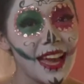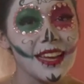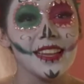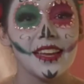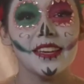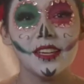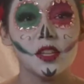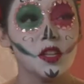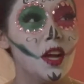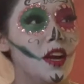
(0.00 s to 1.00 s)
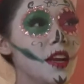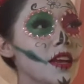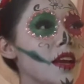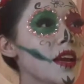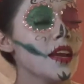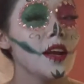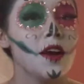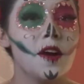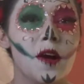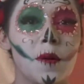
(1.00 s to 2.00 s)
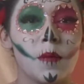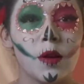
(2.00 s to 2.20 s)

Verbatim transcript: I like it a lot. Um,